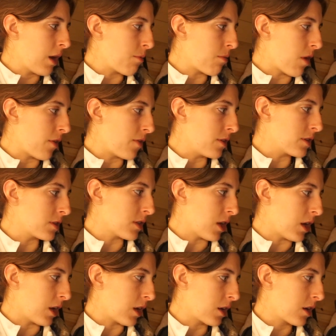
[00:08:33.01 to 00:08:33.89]
I brought this
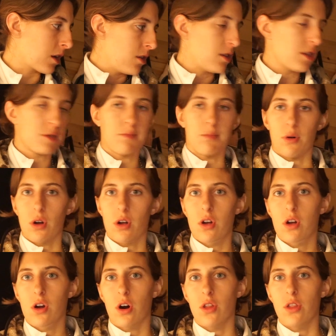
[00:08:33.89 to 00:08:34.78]
like, this
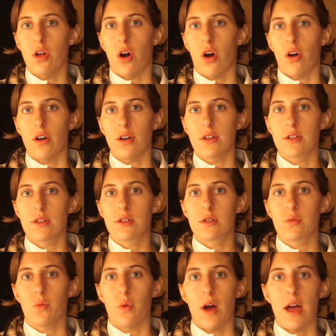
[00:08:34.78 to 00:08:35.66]
book called The
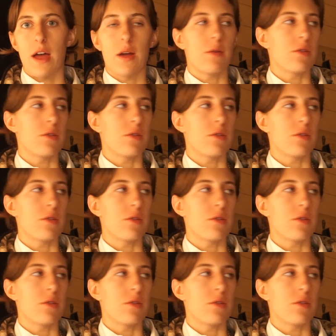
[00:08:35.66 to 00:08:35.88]
Artist's Way,